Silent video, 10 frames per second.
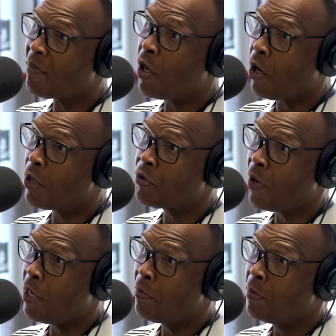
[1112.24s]
have the hard
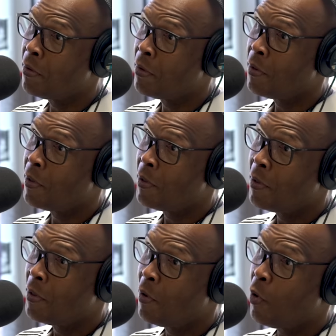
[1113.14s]
drive?
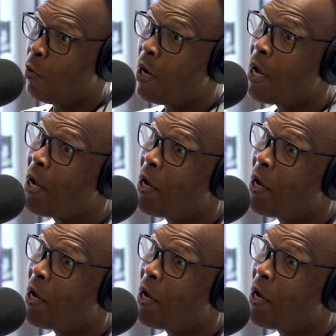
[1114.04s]
We